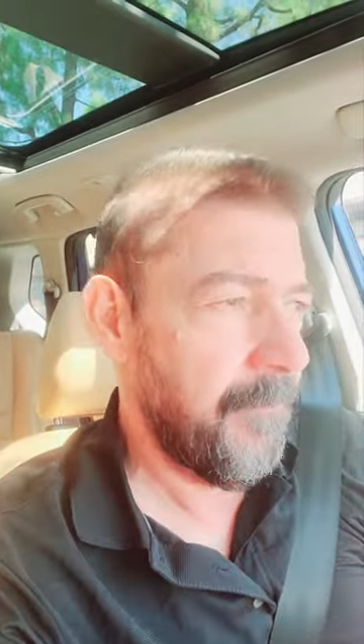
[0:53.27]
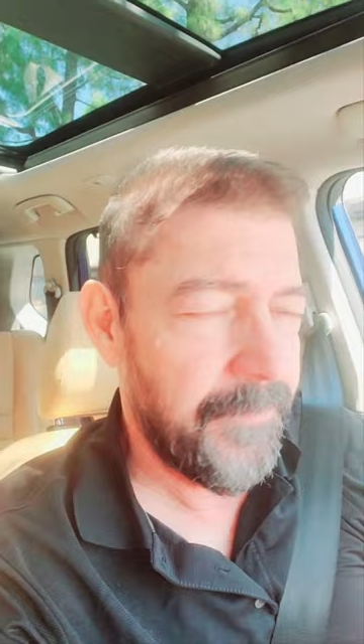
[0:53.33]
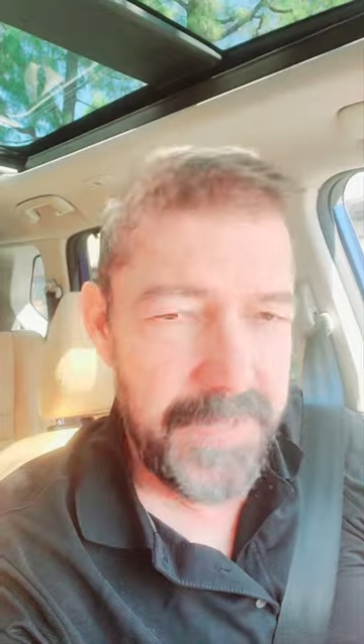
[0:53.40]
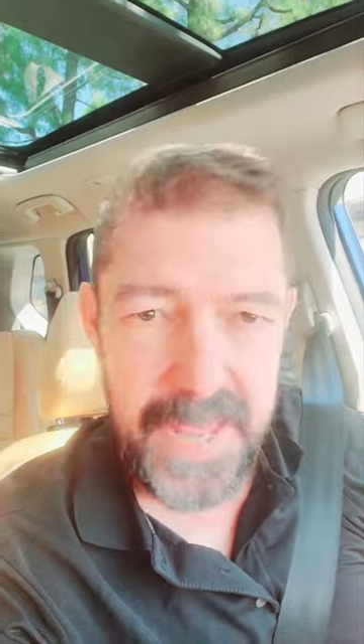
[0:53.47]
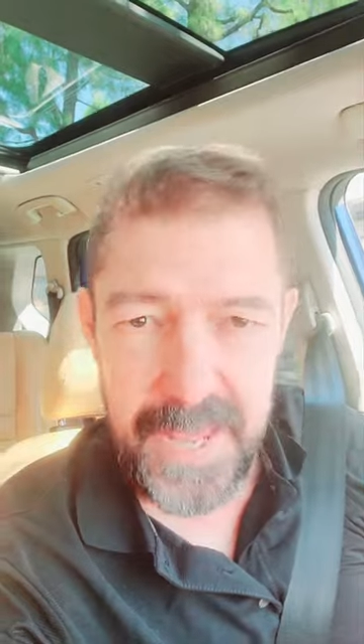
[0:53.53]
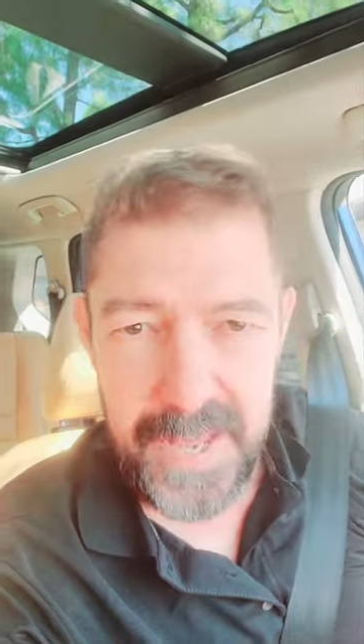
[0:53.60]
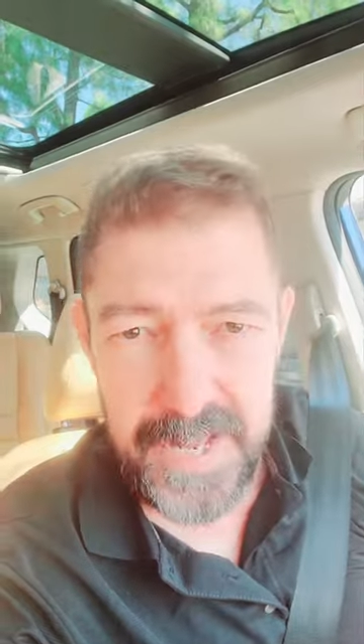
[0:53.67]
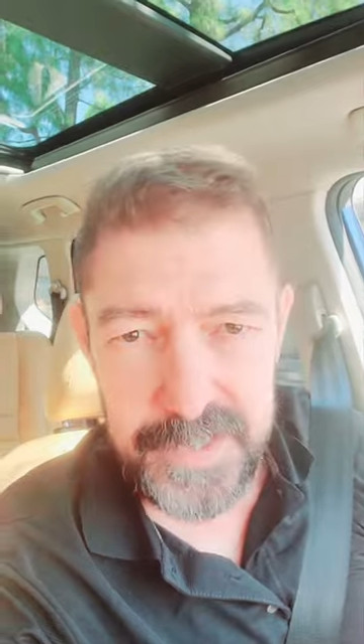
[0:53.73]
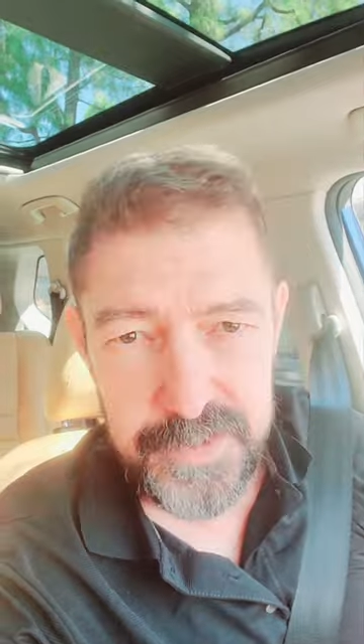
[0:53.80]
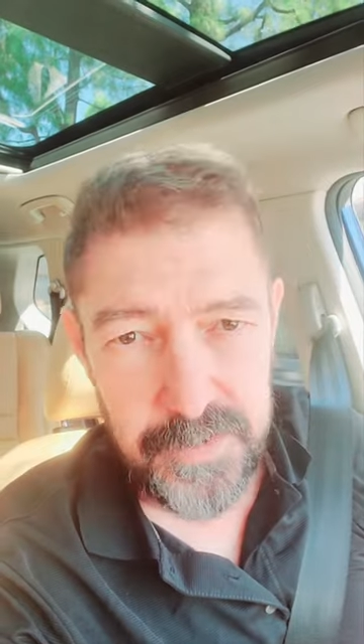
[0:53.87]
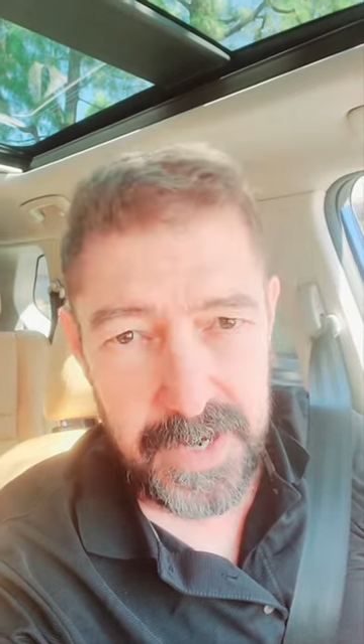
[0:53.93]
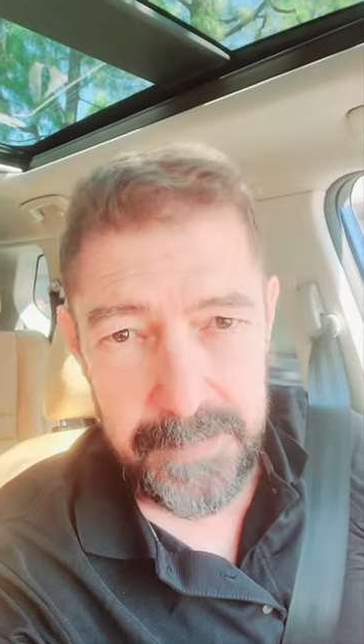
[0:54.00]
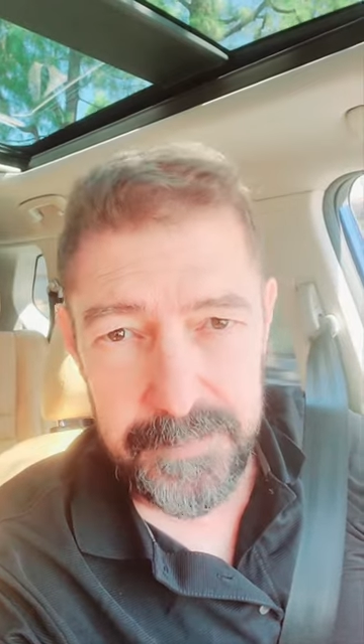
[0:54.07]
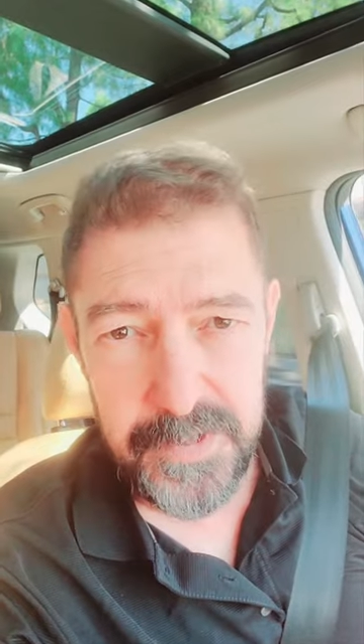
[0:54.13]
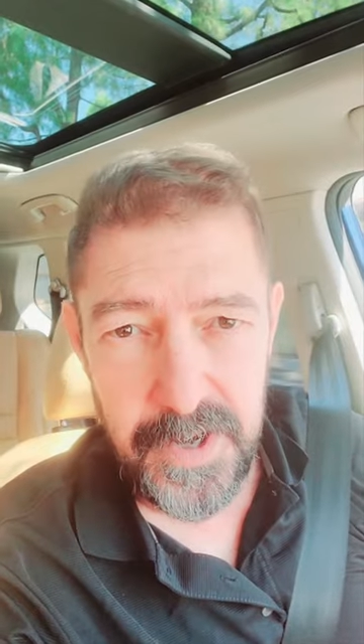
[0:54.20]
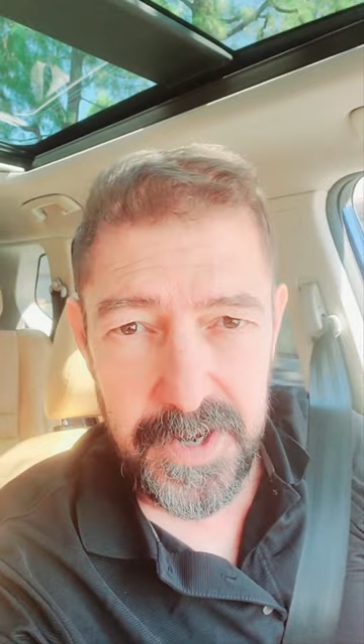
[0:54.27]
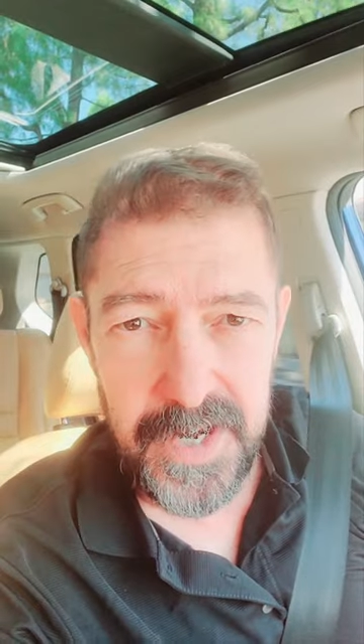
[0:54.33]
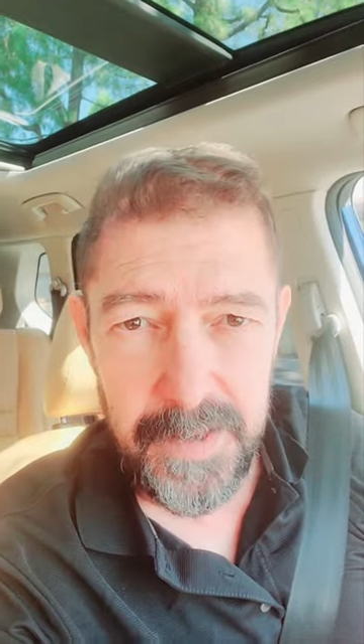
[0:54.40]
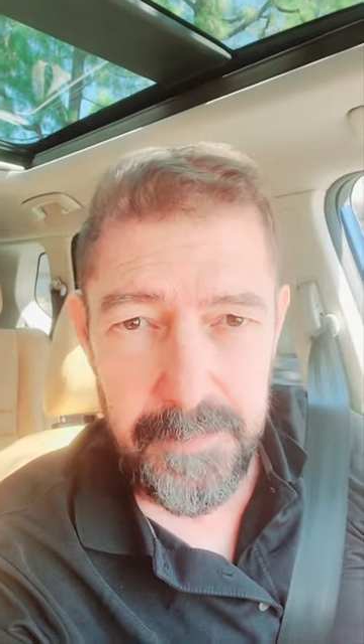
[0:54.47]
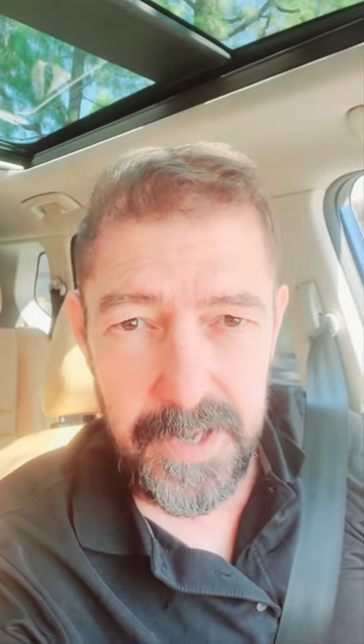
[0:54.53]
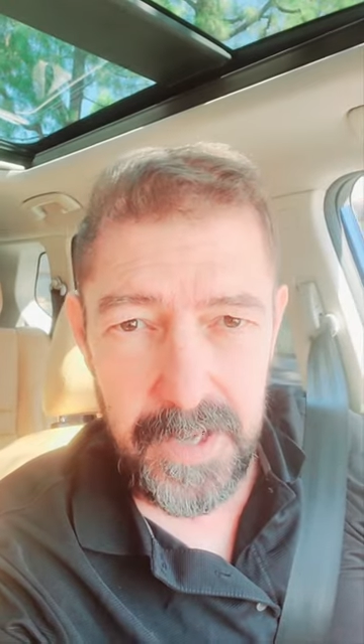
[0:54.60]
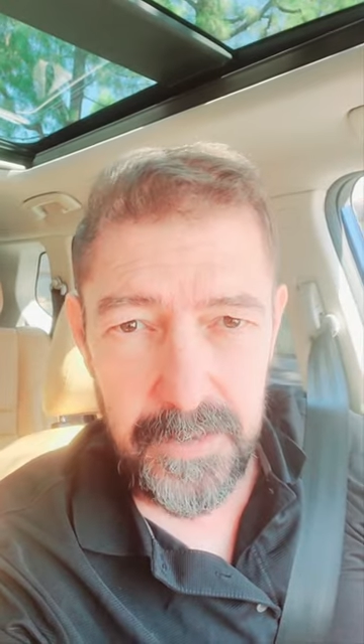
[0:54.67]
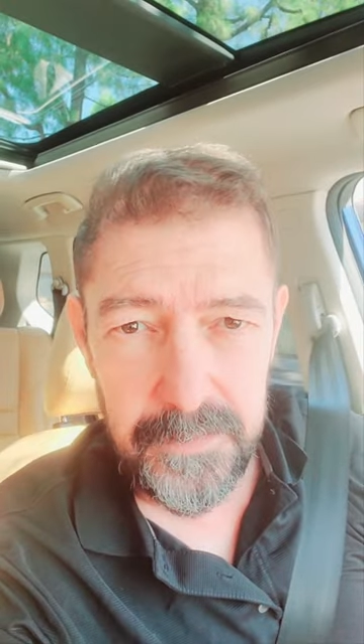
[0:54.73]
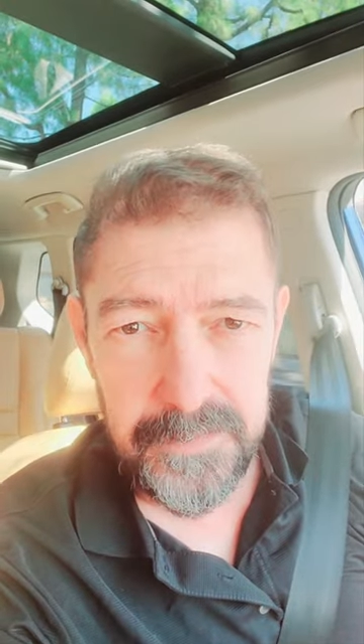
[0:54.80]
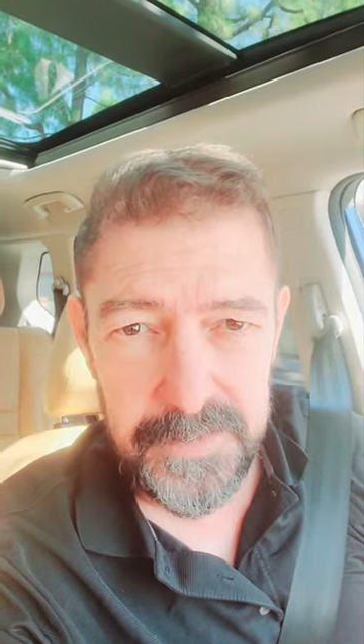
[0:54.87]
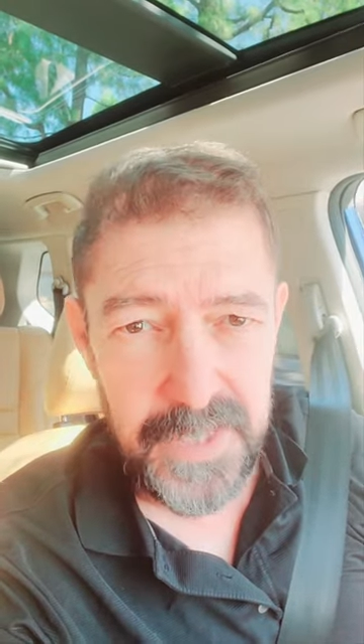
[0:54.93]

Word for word: That's what I'm talking about.